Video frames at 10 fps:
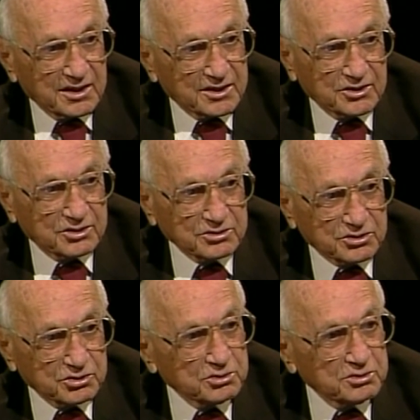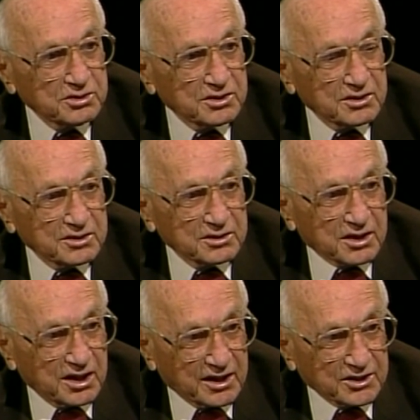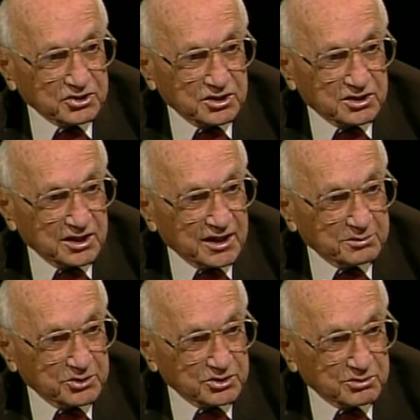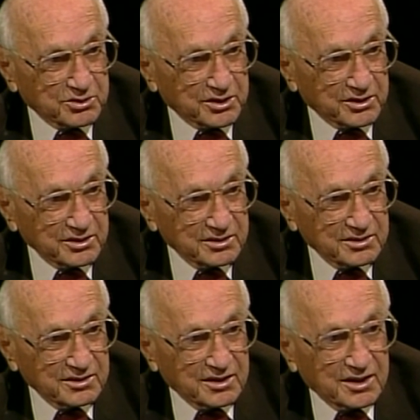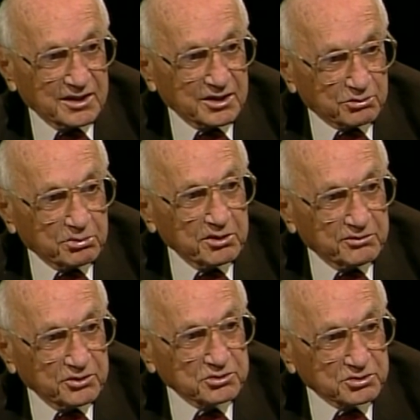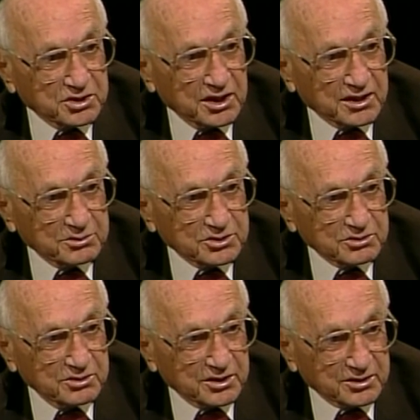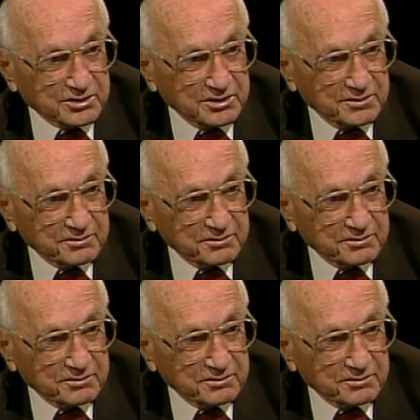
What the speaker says: And those two clashed at Tiananmen Square, and there will be future Tiananmen Squares.